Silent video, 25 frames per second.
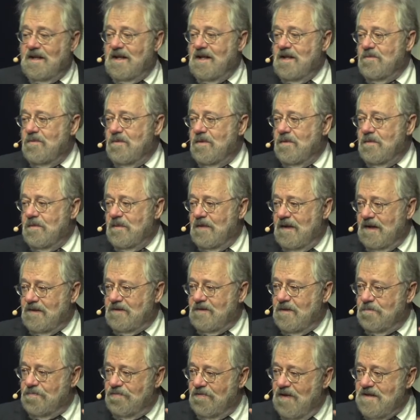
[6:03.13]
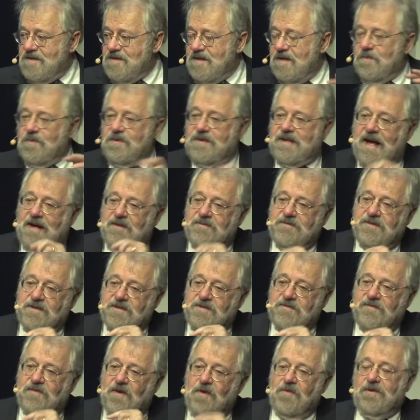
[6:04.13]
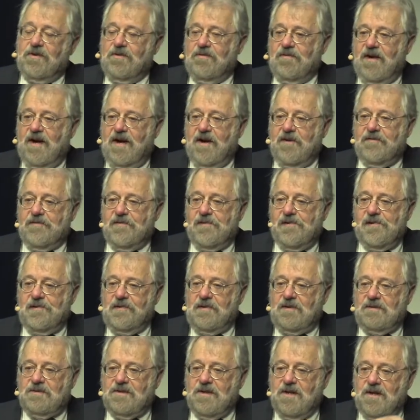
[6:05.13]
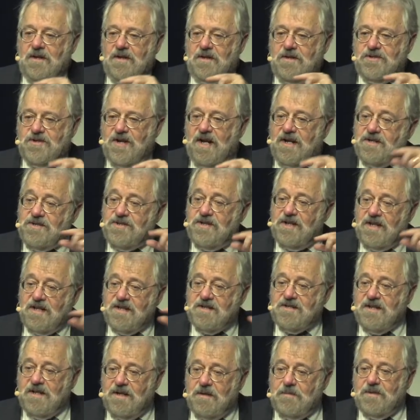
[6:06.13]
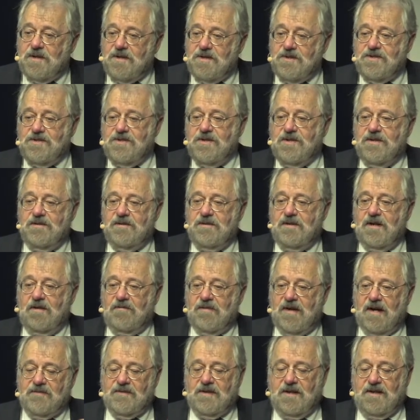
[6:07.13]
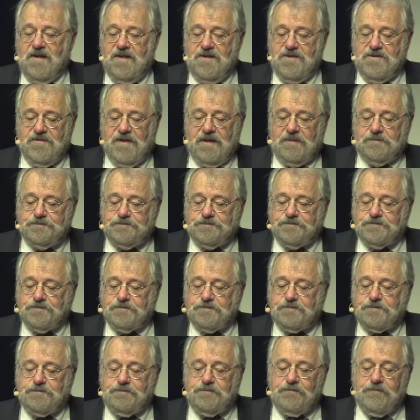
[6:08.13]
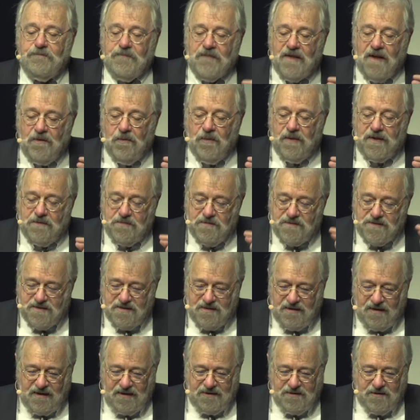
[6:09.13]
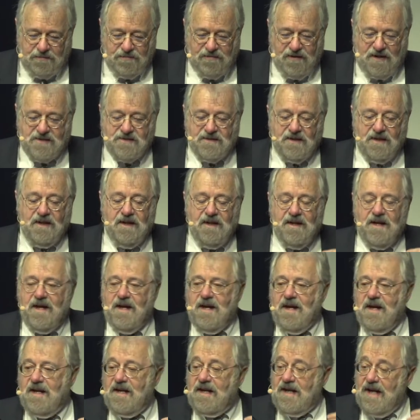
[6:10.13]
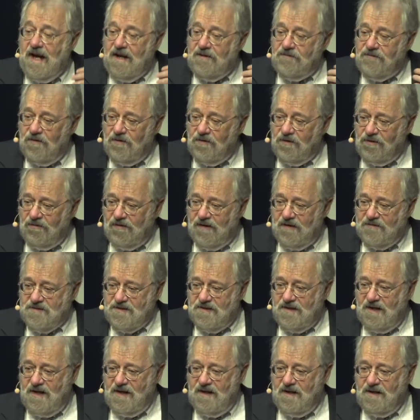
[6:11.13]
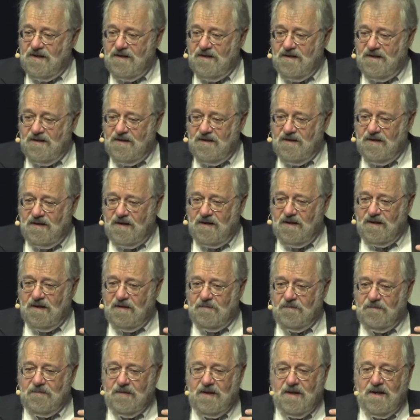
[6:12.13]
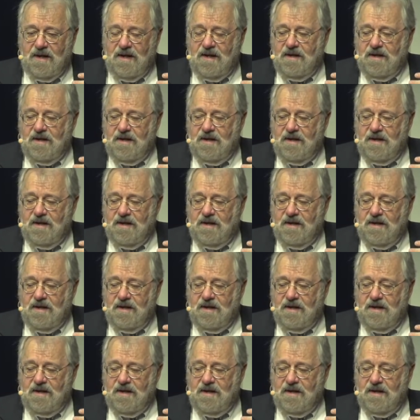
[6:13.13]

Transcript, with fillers: think he would have been elected president without this photograph changing his image around the country. When he was elected president, he had photographs taken, um,